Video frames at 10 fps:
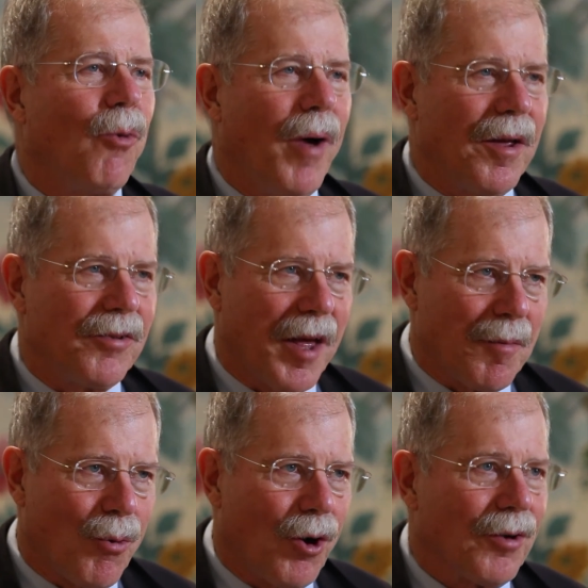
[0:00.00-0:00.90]
why is that
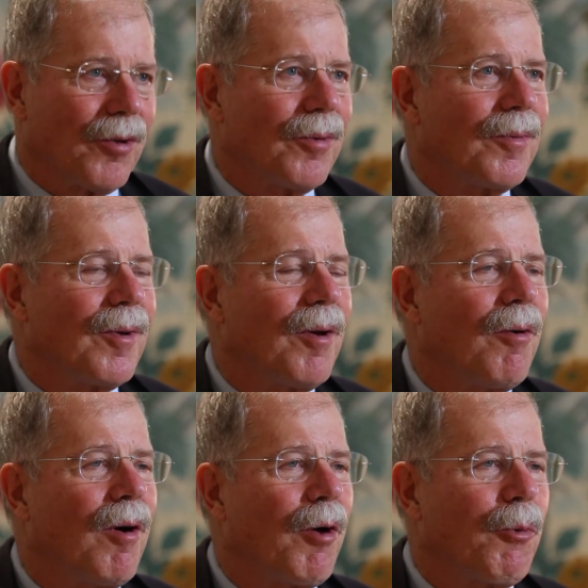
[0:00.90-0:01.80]
important?
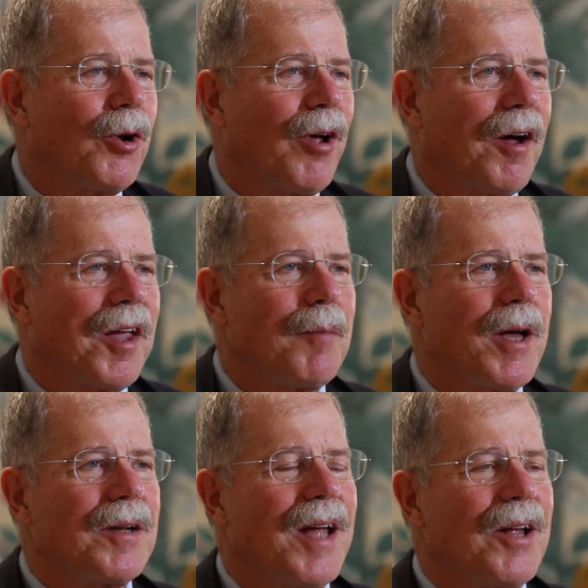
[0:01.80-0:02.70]
Whether we're talking
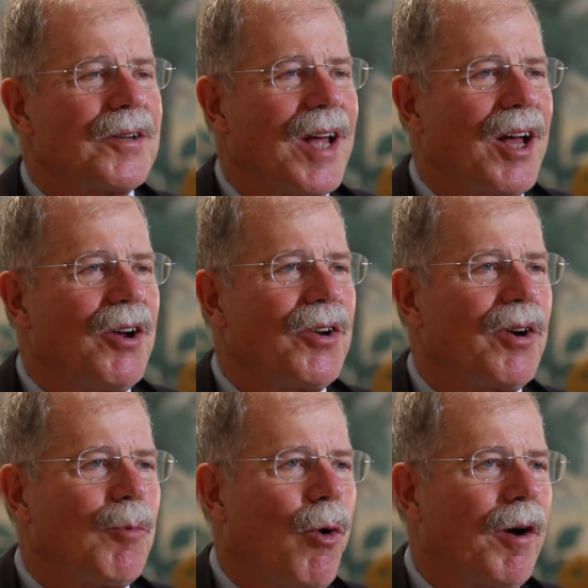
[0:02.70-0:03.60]
about downtown or
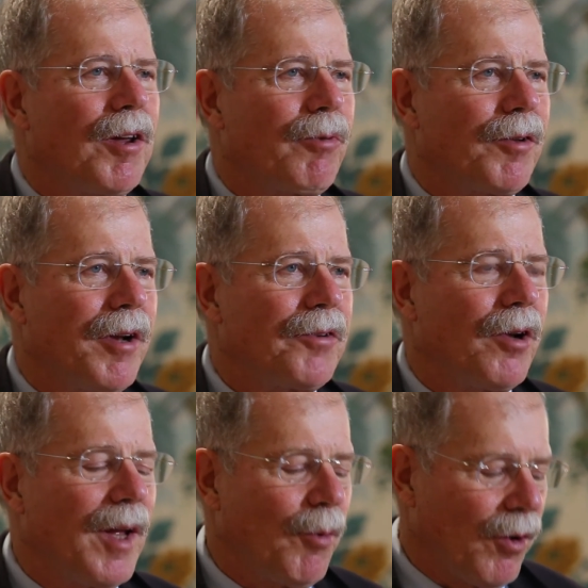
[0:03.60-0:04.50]
Milwaukee's residential
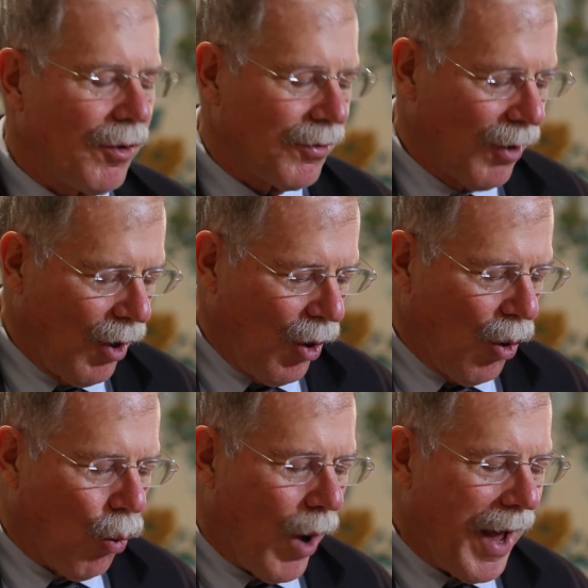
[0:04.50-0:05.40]
neighborhoods,
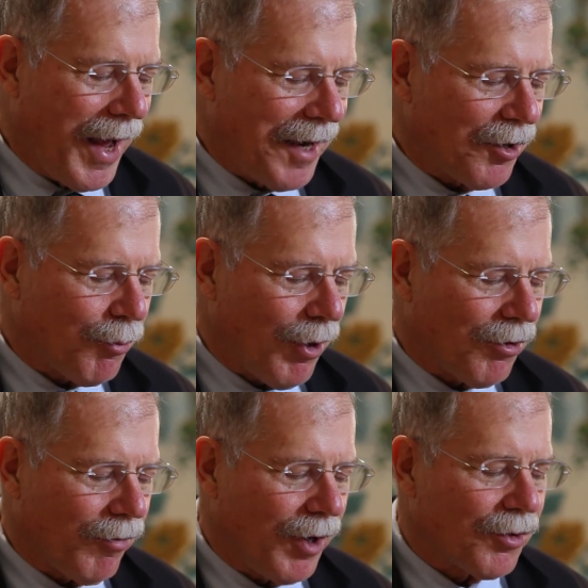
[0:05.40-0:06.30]
why does
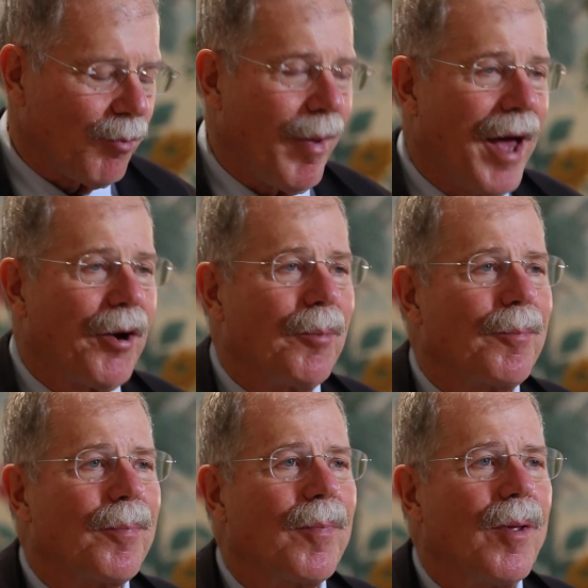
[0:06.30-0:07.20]
preservation matter?
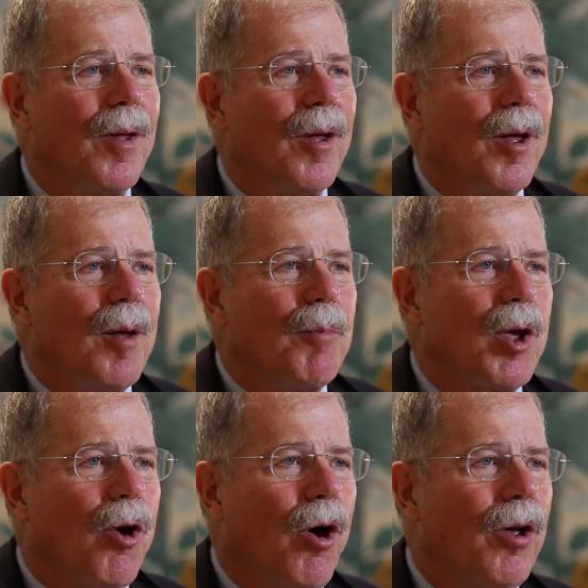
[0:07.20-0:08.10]

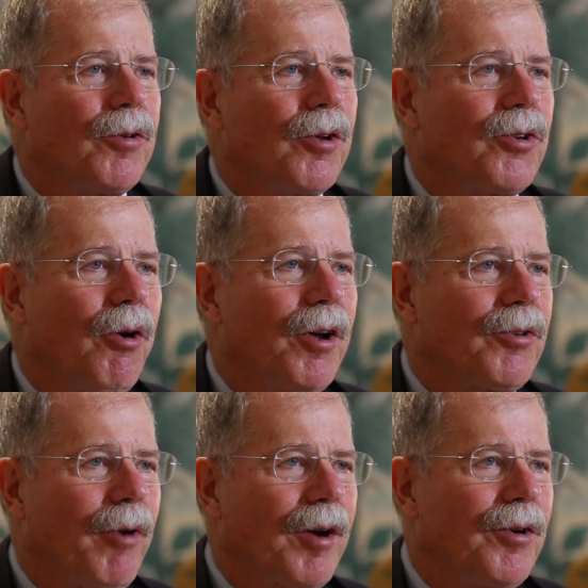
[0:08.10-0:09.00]
Because historic
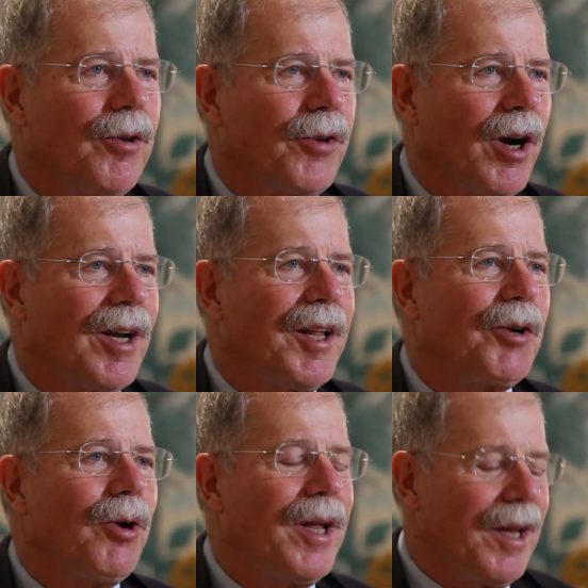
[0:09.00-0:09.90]
structures are literally